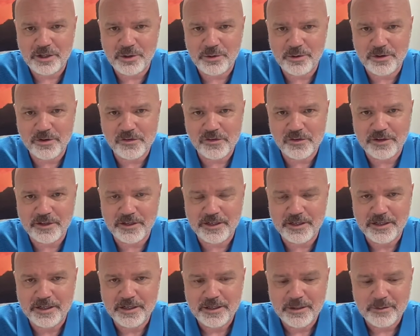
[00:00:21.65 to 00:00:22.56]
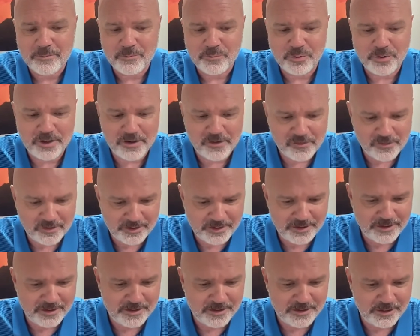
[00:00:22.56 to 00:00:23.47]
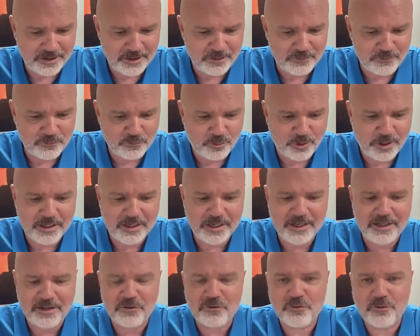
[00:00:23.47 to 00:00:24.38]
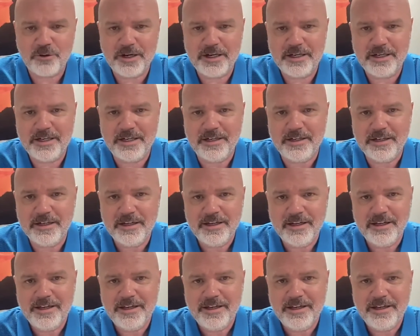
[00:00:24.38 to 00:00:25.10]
who is the president of Twilight Training.